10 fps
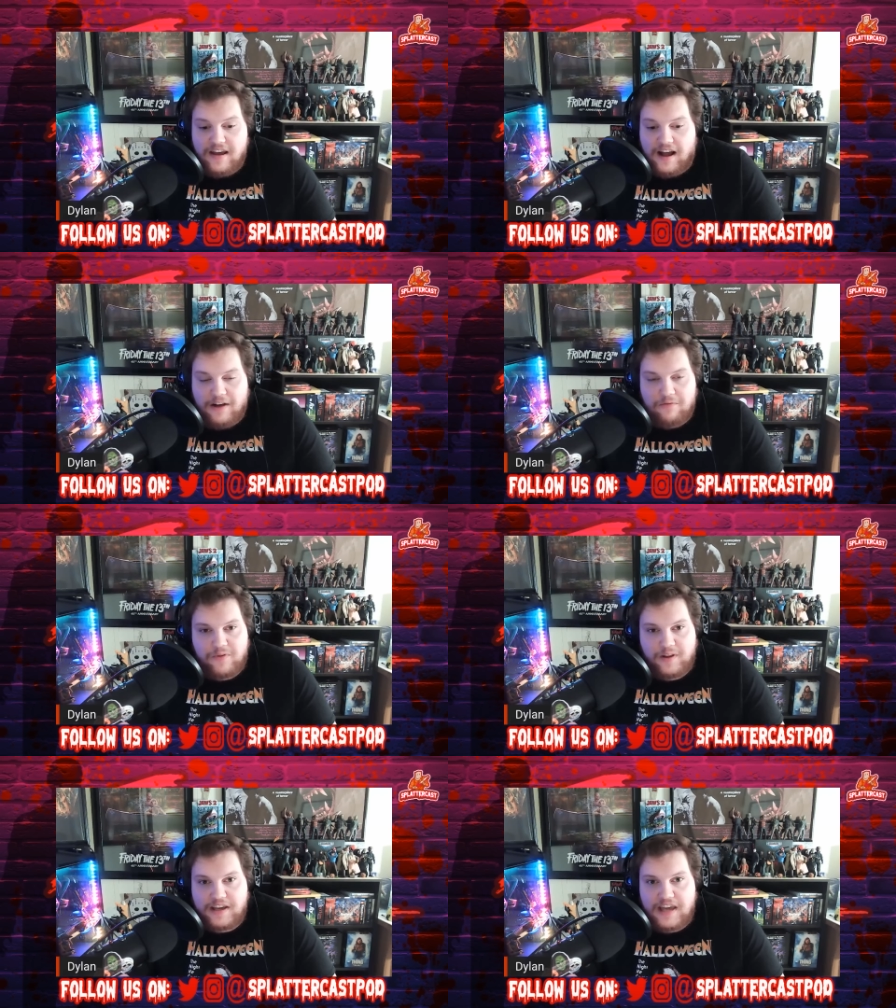Uh,
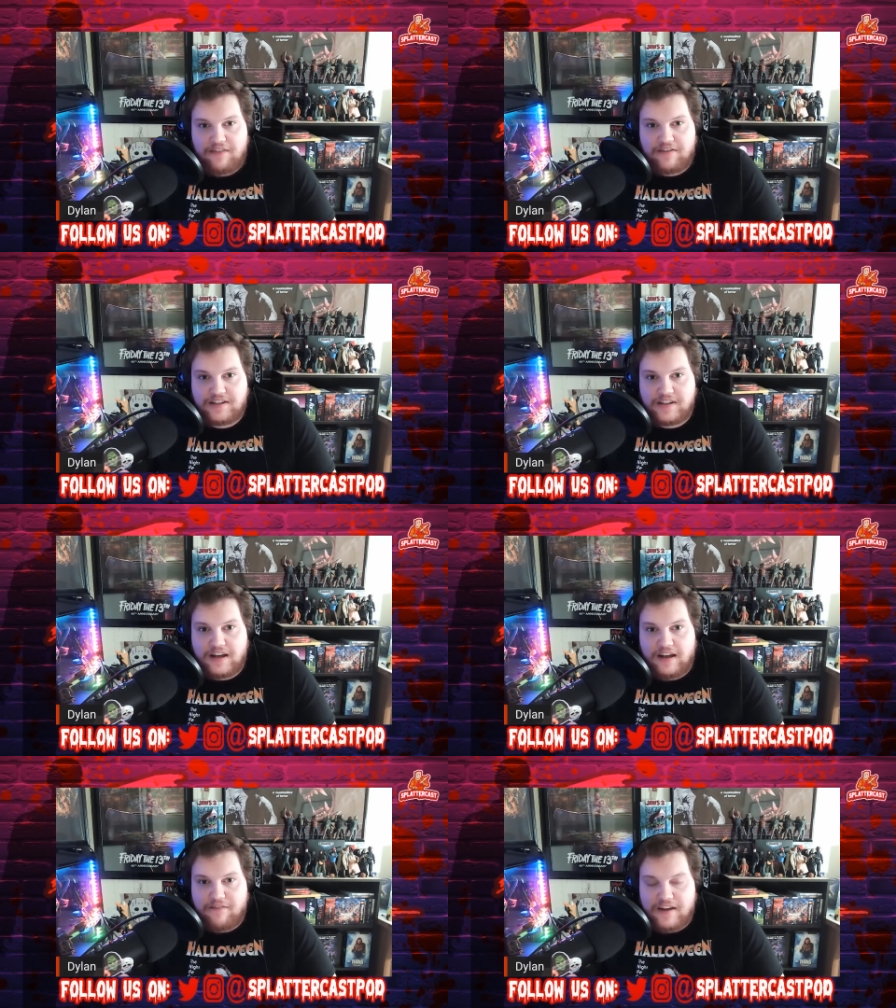really gave us
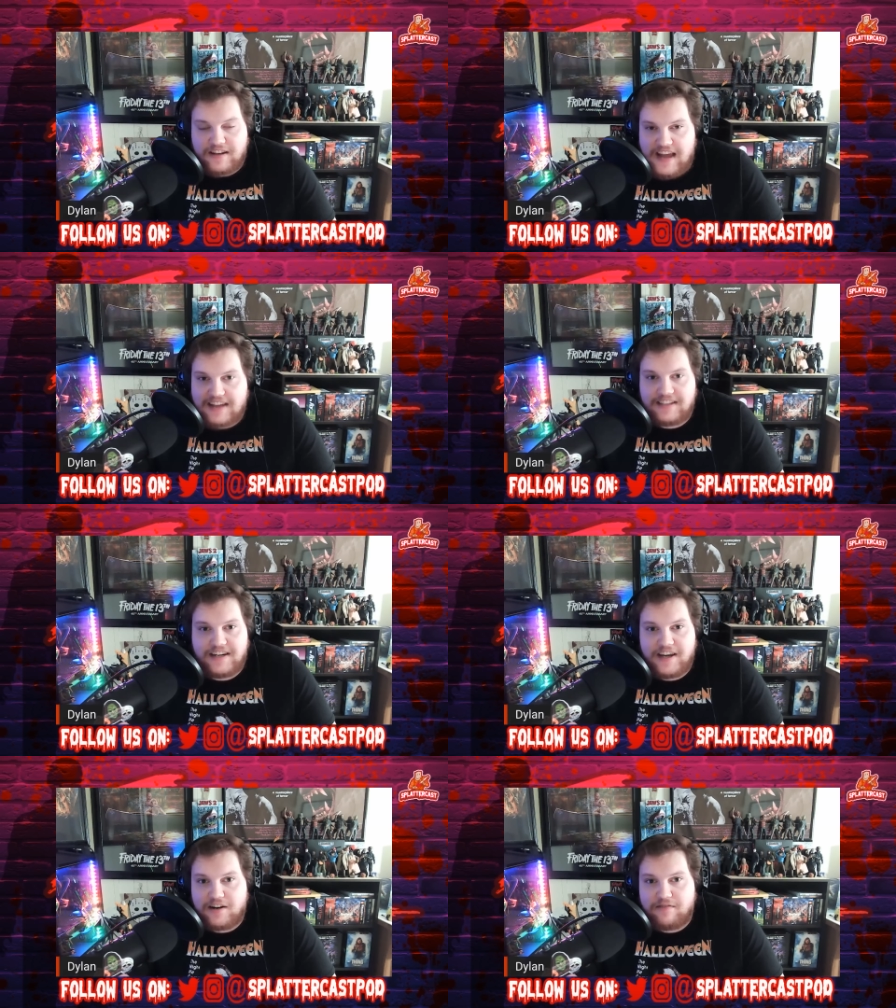a, a
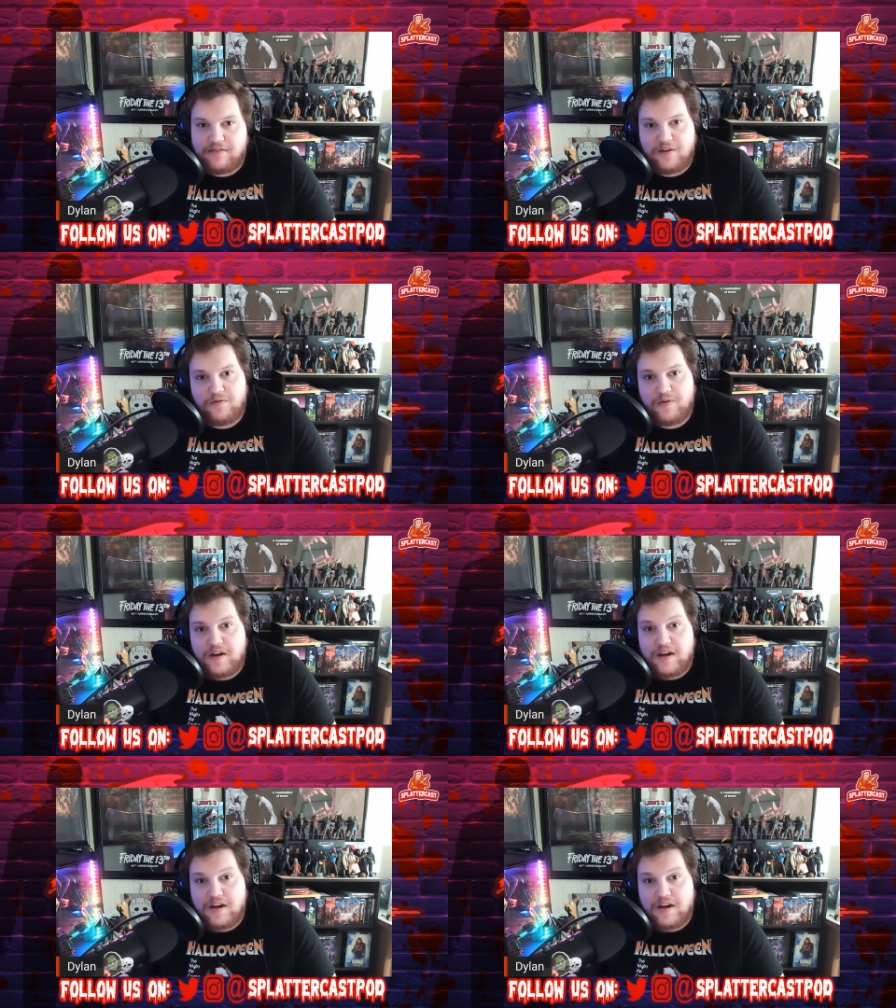fantastic interview.